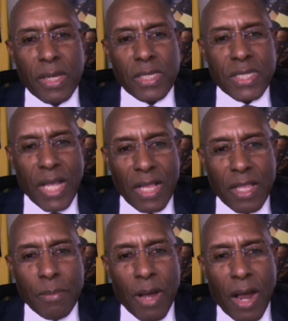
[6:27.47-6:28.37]
sell
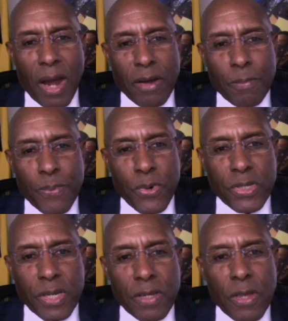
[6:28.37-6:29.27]
them are
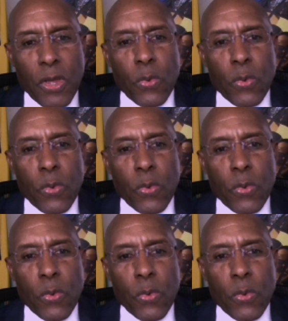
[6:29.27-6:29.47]
imported,